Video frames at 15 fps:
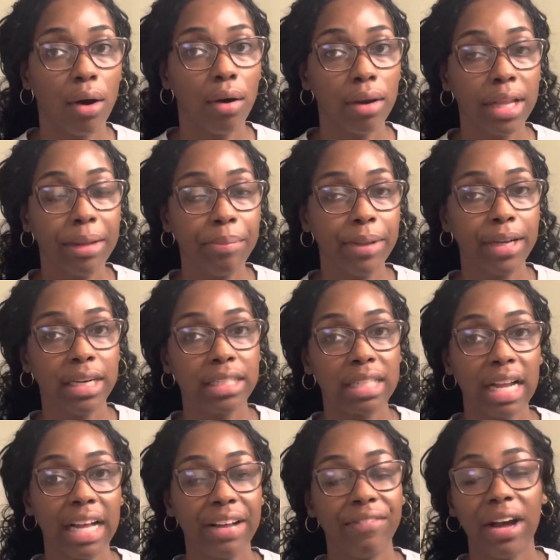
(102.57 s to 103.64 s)
Only because
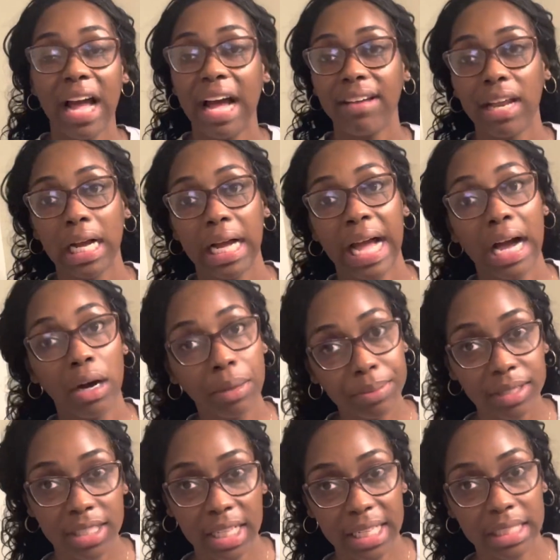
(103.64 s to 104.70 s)
like if I have like an
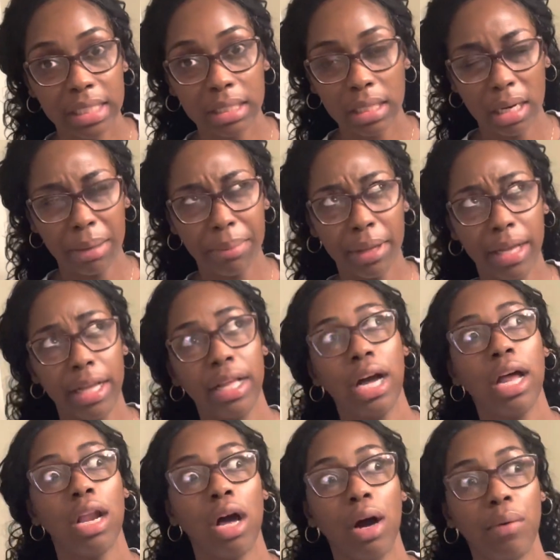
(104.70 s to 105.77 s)
upset stomach,
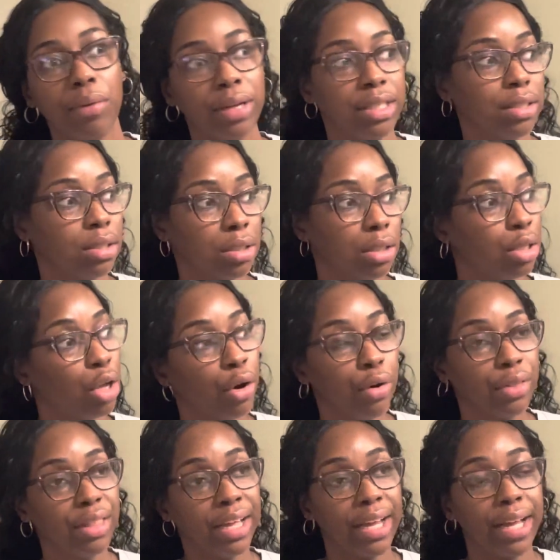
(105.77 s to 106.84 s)
y'all always
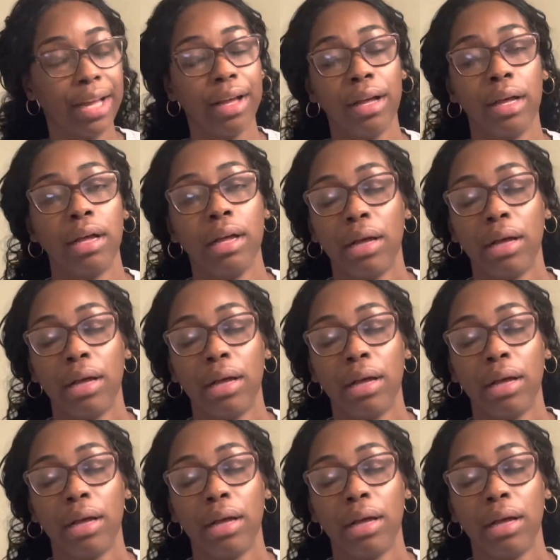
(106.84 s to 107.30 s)
know that